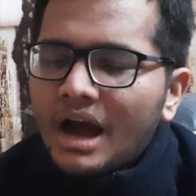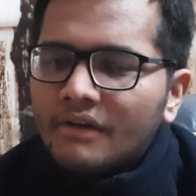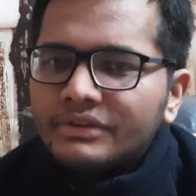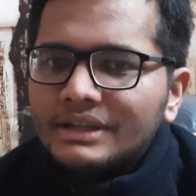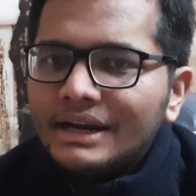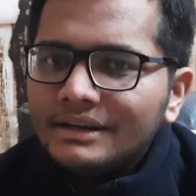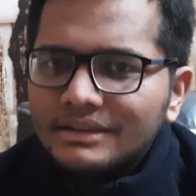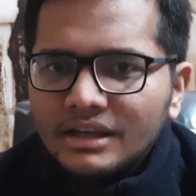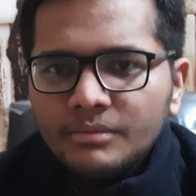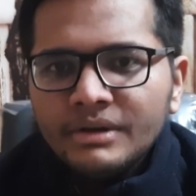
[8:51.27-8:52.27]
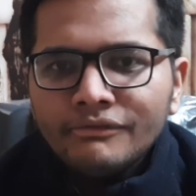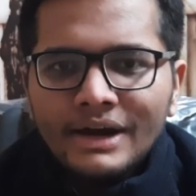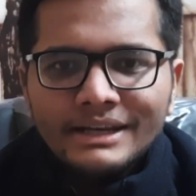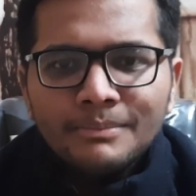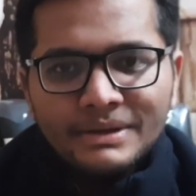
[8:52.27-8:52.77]
after that there will be a
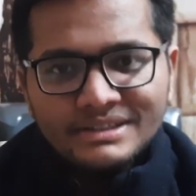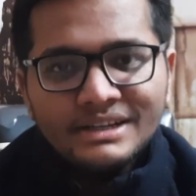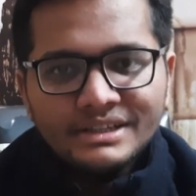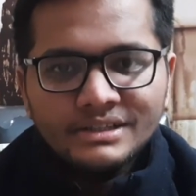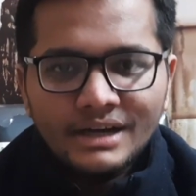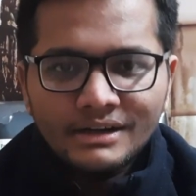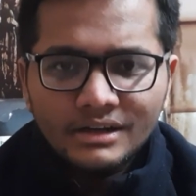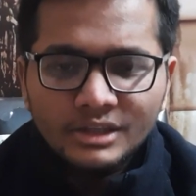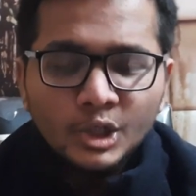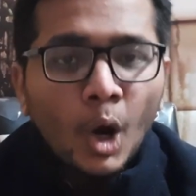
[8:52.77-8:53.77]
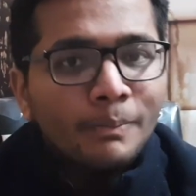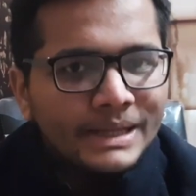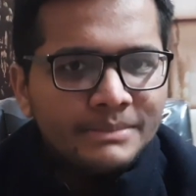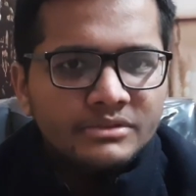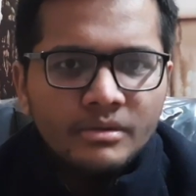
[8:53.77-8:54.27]
final presentation and the top
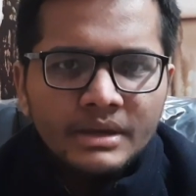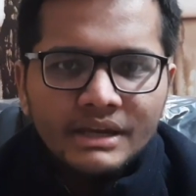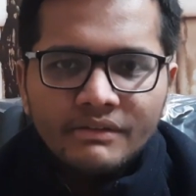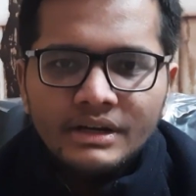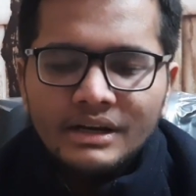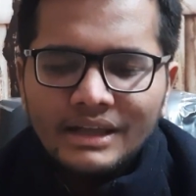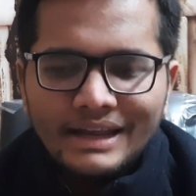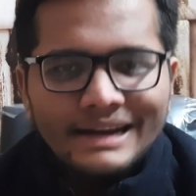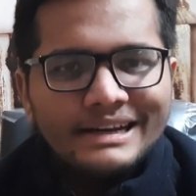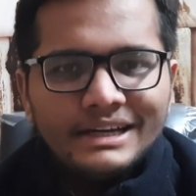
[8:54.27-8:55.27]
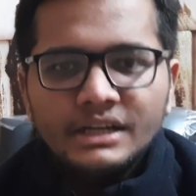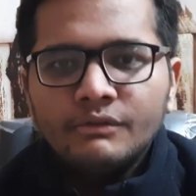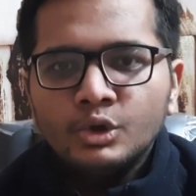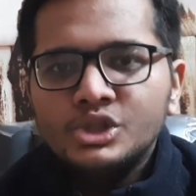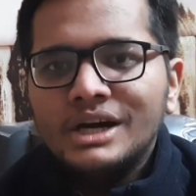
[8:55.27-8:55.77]
teams will be given direct
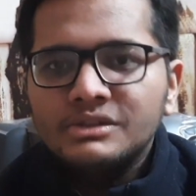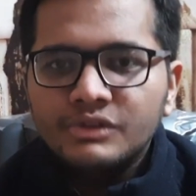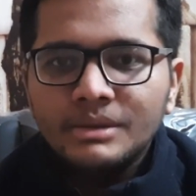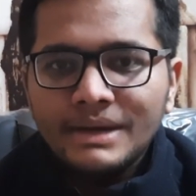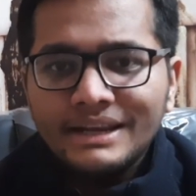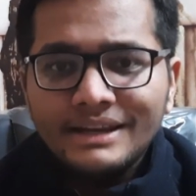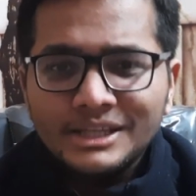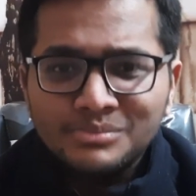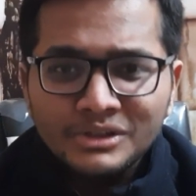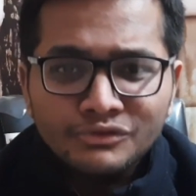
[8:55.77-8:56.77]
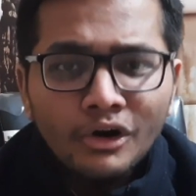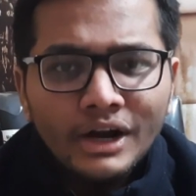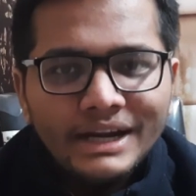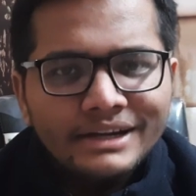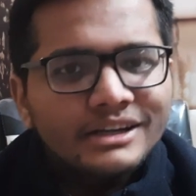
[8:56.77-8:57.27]
interview chance with American Express
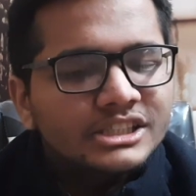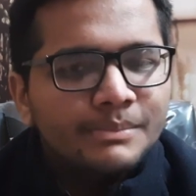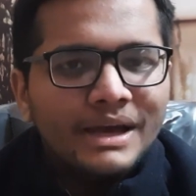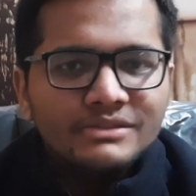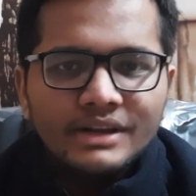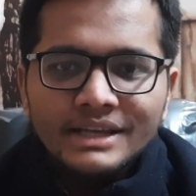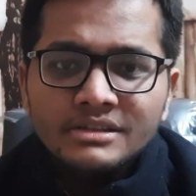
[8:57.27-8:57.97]
for internship as well